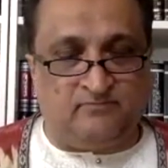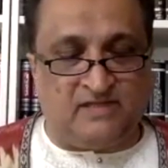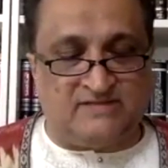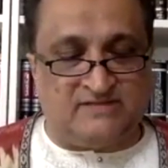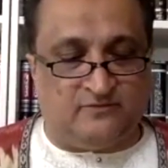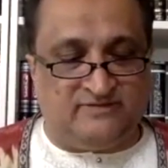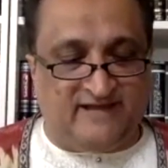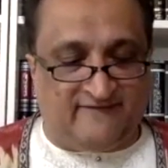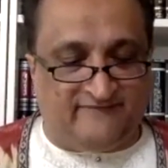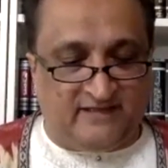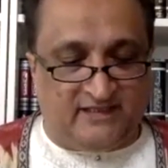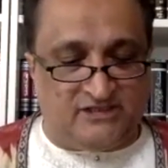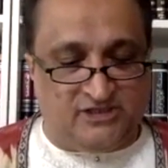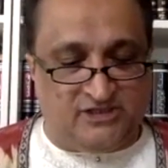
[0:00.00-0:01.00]
So
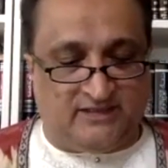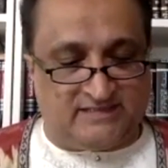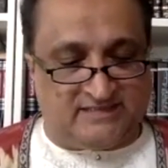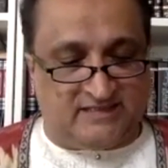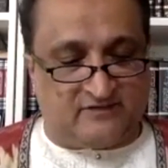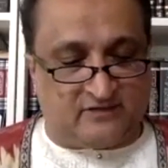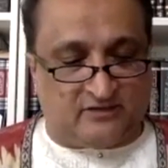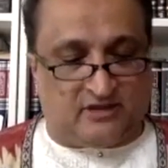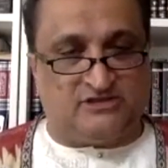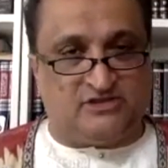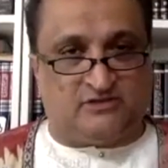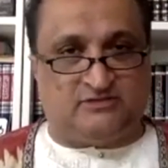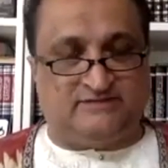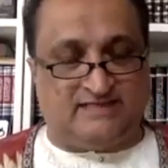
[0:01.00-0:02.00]
definition is either
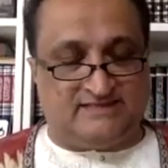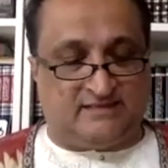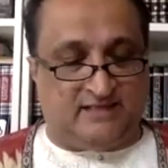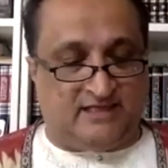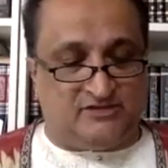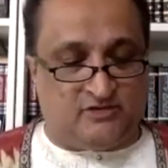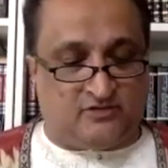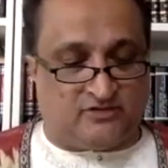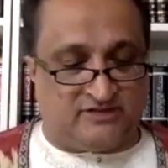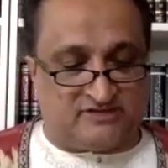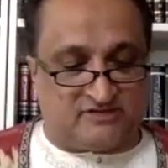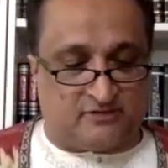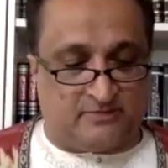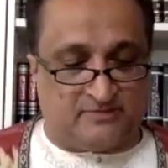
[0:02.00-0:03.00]
logical designation or
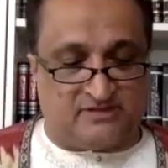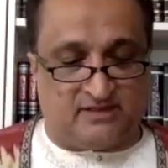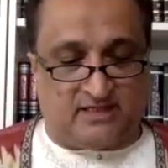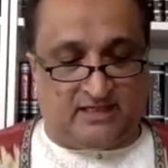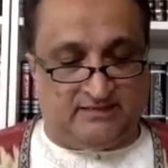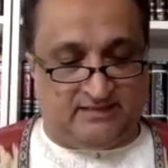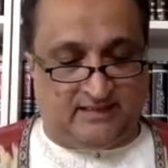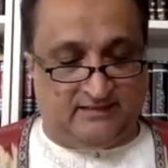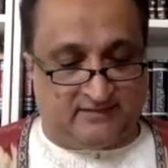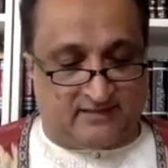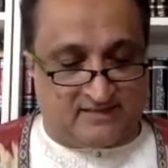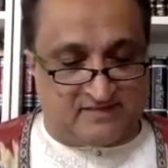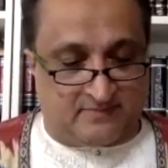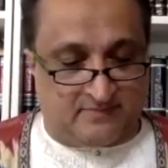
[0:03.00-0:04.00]
description, had and
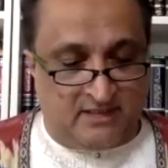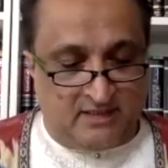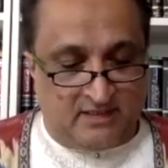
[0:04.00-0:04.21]
rasm.